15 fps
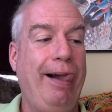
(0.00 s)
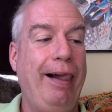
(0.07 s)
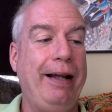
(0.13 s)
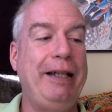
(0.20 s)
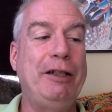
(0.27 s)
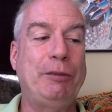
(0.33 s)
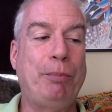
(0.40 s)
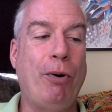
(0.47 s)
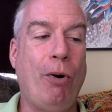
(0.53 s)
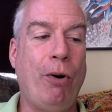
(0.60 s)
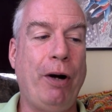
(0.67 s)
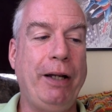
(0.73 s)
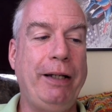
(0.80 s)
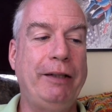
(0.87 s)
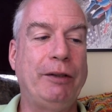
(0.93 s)
He is
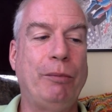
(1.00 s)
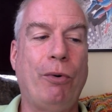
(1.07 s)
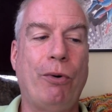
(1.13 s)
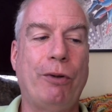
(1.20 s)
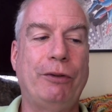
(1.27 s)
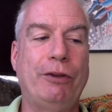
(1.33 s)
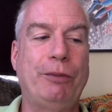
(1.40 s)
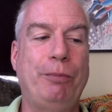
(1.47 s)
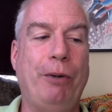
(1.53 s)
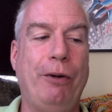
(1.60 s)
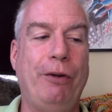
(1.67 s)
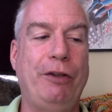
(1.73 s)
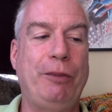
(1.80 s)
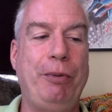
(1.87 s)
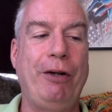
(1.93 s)
pouring his immortal
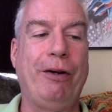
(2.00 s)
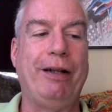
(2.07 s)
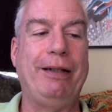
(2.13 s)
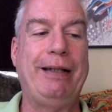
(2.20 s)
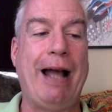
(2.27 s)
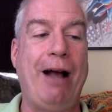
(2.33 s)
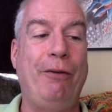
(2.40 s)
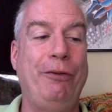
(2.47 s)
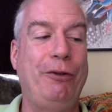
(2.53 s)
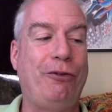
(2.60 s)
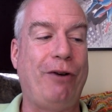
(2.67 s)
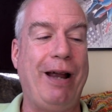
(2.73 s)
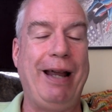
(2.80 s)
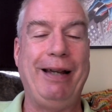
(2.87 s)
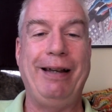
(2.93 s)
spirit down the
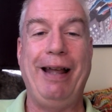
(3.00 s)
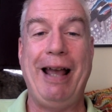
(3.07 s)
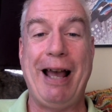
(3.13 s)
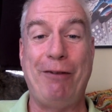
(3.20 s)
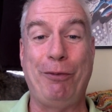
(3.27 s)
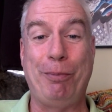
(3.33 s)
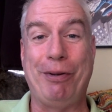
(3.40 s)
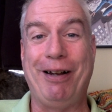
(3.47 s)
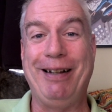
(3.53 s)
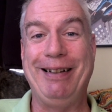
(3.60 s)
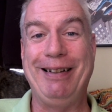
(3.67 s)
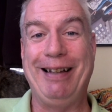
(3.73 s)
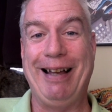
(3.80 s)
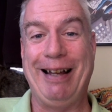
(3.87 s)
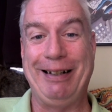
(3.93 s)
drain half a
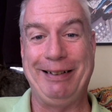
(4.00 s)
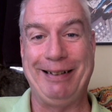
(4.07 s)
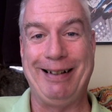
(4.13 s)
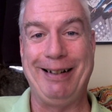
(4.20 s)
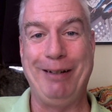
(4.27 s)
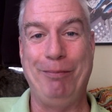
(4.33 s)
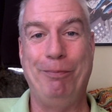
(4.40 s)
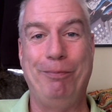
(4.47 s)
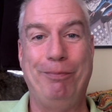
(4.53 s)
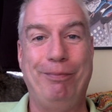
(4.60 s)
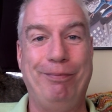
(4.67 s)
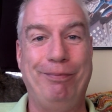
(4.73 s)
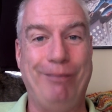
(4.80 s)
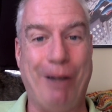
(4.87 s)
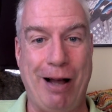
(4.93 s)
pint at a time,
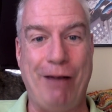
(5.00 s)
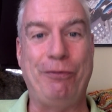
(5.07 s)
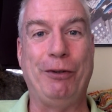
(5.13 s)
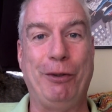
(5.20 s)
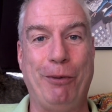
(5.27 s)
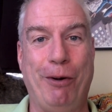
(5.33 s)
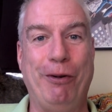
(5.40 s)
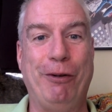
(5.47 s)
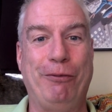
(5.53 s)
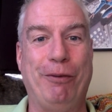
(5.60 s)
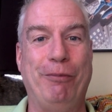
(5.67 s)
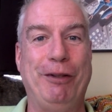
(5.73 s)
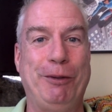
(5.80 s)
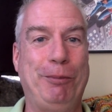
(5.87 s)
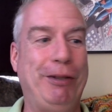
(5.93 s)
often quoted
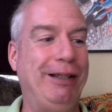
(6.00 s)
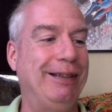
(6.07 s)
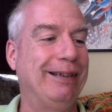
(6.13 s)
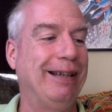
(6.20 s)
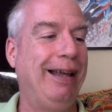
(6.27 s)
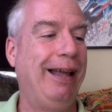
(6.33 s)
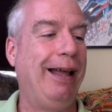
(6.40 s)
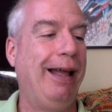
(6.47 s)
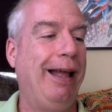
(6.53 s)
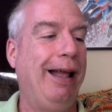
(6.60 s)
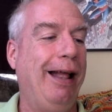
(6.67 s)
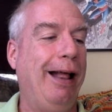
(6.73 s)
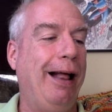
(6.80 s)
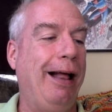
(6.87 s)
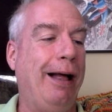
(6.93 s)
from this piece.
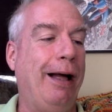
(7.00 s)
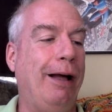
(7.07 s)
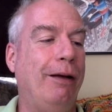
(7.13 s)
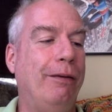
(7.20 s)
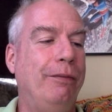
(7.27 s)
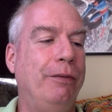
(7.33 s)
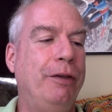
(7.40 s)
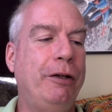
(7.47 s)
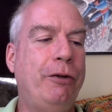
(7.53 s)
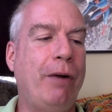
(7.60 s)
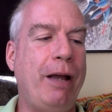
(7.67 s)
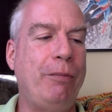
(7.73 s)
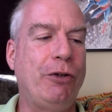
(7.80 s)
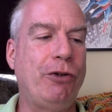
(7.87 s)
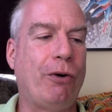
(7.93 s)
Uh, the
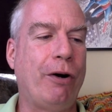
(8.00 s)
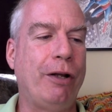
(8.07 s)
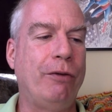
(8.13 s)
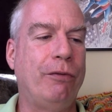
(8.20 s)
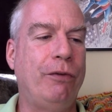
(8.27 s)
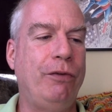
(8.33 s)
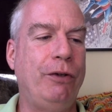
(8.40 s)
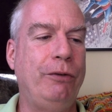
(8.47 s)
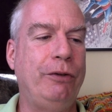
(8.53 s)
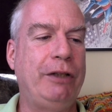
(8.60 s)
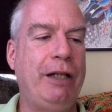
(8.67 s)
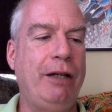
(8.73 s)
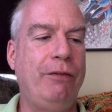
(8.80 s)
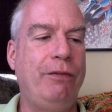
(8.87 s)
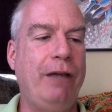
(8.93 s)
great majority of reviews
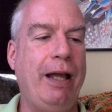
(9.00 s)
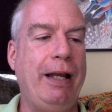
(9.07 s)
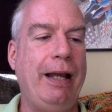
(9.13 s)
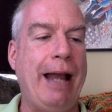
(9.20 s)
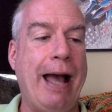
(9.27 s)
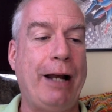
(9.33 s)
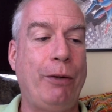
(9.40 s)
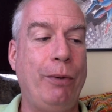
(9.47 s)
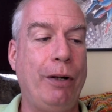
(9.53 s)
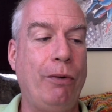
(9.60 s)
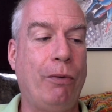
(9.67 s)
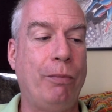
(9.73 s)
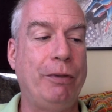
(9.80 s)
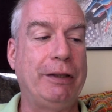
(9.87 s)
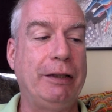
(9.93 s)
give an inadequate
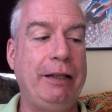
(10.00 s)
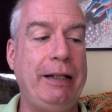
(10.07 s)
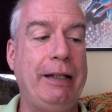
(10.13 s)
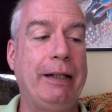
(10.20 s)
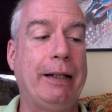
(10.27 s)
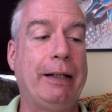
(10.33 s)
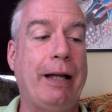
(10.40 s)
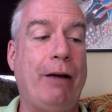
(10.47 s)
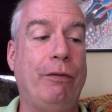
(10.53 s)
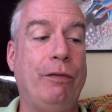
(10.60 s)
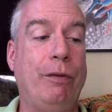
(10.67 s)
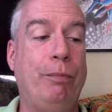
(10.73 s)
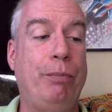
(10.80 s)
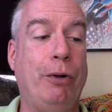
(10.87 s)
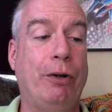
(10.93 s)
or misleading account
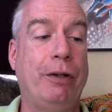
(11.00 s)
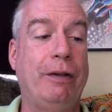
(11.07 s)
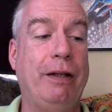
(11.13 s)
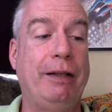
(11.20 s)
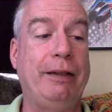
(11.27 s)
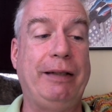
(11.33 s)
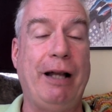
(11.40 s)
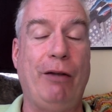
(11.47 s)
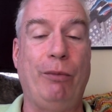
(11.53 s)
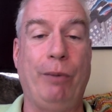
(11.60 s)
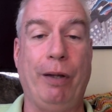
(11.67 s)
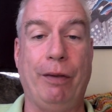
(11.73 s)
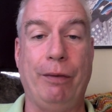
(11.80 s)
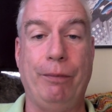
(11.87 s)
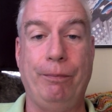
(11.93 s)
of the book that is dealt with.